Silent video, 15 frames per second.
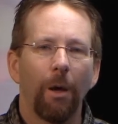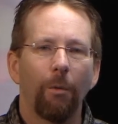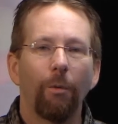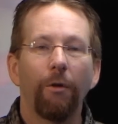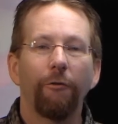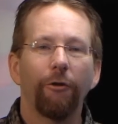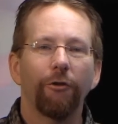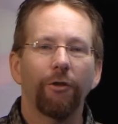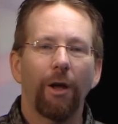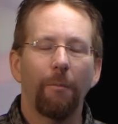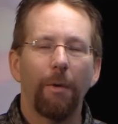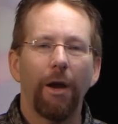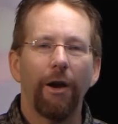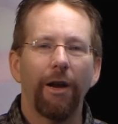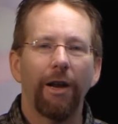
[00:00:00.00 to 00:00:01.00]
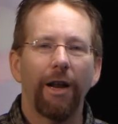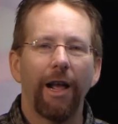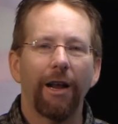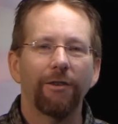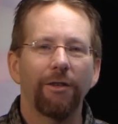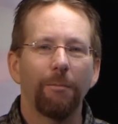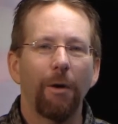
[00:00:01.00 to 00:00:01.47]
when we first got married, I
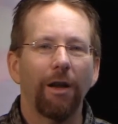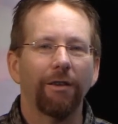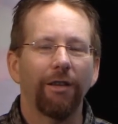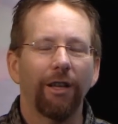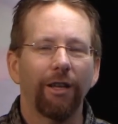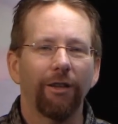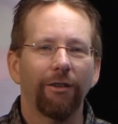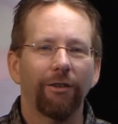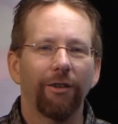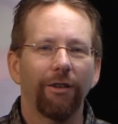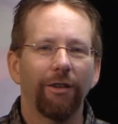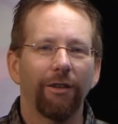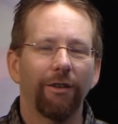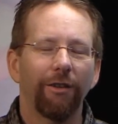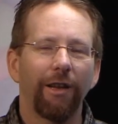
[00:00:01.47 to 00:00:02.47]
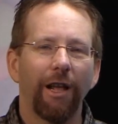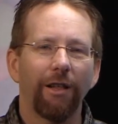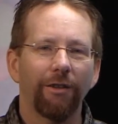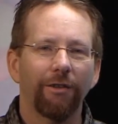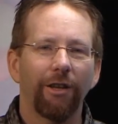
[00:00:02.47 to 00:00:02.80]
actually bought tickets to the Dallas,